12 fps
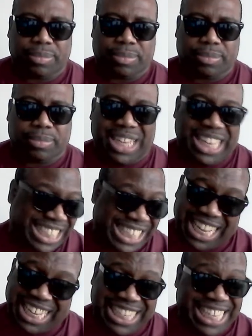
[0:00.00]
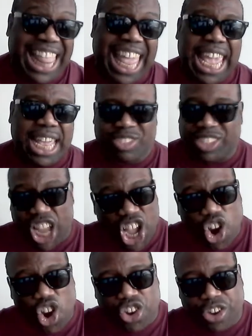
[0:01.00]
the clay is
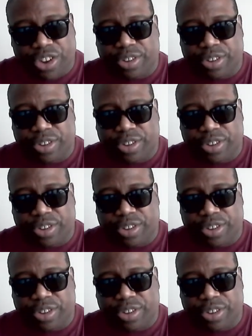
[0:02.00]
dark.